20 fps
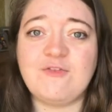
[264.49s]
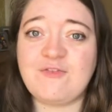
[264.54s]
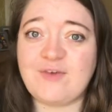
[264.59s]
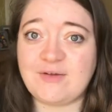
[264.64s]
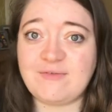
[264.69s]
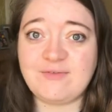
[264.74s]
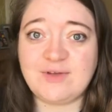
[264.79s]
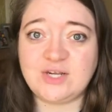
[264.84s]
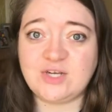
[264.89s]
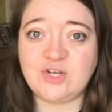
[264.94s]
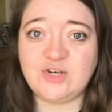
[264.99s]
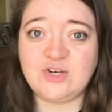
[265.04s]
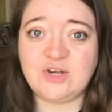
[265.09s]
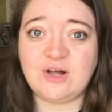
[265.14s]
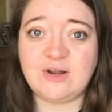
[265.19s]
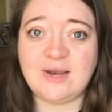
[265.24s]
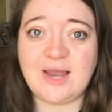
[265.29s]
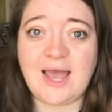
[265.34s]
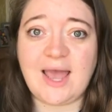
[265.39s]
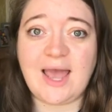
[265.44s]

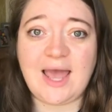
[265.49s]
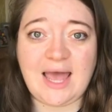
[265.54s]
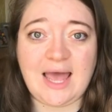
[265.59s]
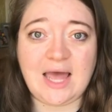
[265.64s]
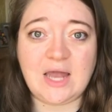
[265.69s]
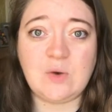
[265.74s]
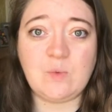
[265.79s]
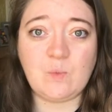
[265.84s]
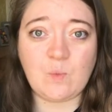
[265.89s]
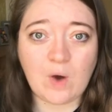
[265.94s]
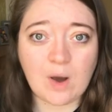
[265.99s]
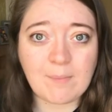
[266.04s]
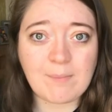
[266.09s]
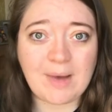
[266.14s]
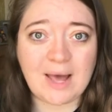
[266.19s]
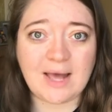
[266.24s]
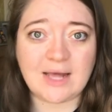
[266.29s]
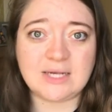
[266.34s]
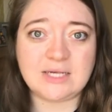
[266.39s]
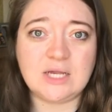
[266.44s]
fanfiction.net and
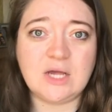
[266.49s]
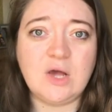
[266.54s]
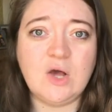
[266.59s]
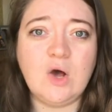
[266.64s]
Wattpad